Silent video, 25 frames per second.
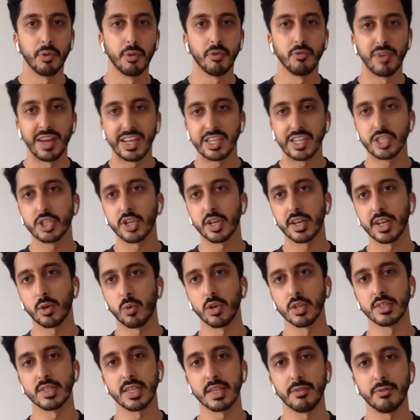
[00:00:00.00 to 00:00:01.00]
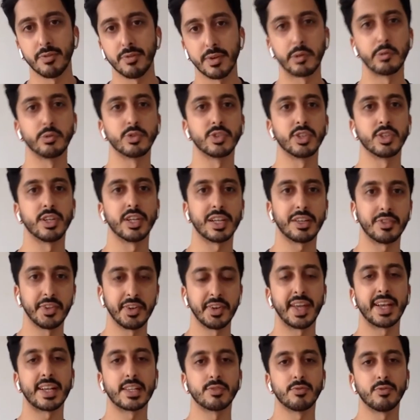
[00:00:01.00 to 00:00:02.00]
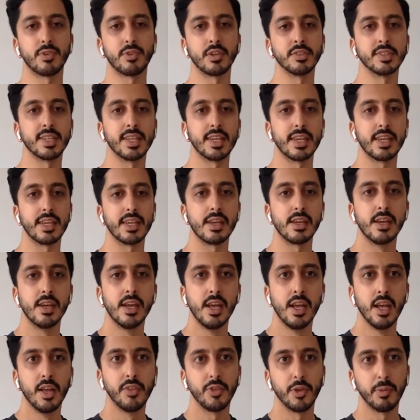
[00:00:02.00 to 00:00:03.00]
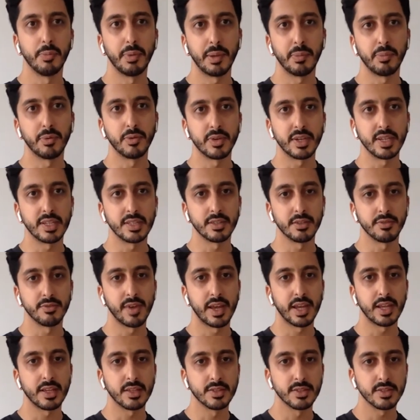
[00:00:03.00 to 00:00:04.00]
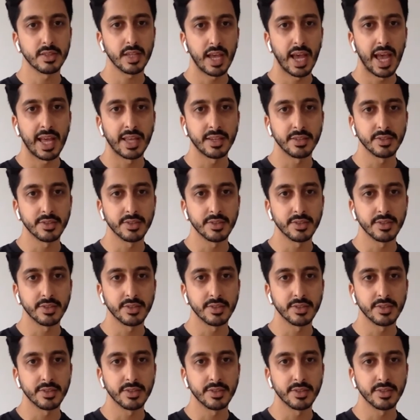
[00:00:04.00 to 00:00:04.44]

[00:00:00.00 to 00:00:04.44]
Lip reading: but racial equality feels like the next frontier that people need to face.